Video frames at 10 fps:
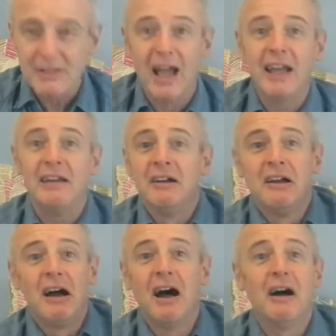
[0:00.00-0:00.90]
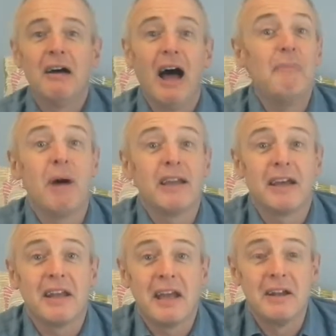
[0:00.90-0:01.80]
Hey... I might
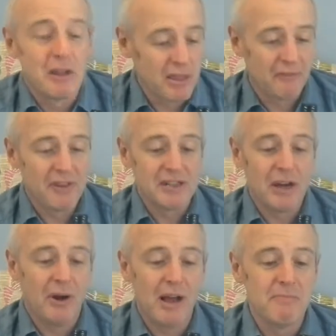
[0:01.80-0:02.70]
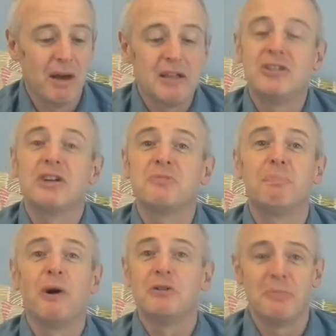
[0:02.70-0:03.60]
get it in another video. I might
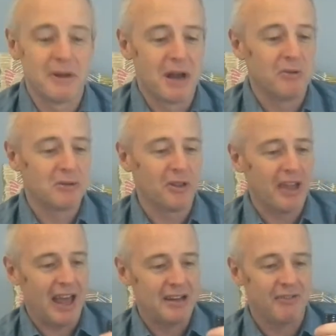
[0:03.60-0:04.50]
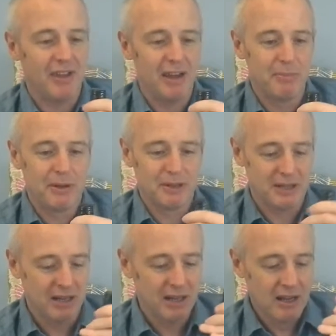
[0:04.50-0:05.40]
just post my notes on the end of here.
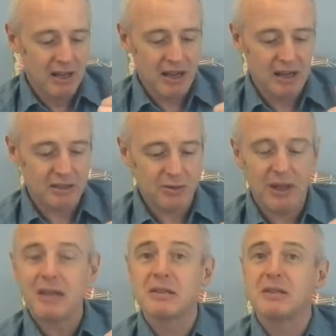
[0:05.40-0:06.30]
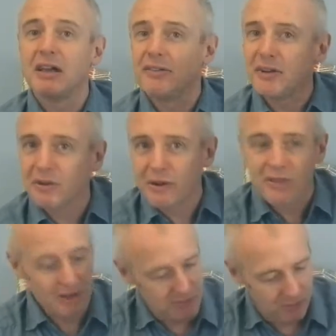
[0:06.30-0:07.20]
But so Casa Silva, I don't know
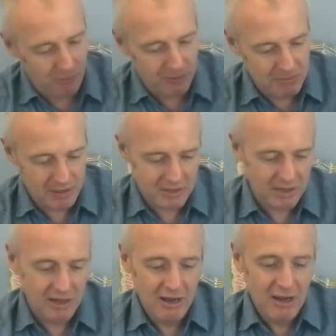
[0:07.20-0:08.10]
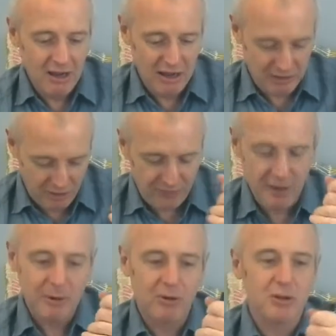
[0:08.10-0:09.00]
if that's a problem that you've
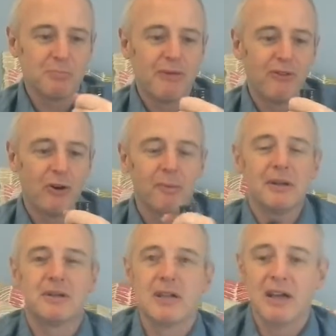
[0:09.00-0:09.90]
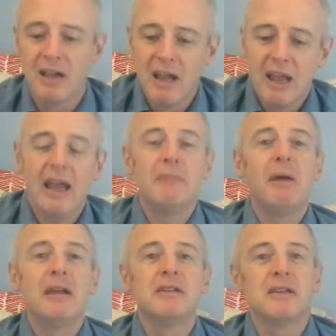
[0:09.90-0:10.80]
come across before, but it
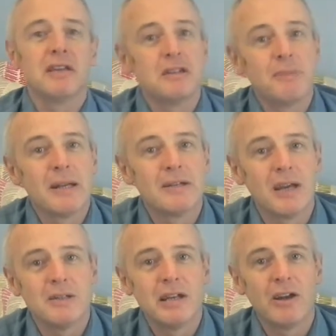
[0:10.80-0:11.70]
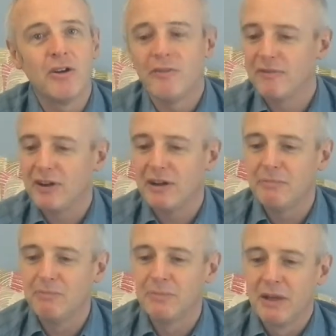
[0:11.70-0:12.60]
means that this has been a tasting of
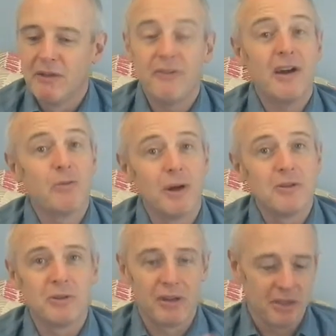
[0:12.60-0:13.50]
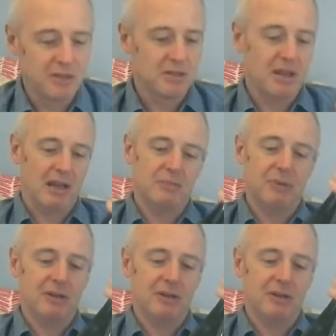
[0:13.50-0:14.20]
five wines rather than six.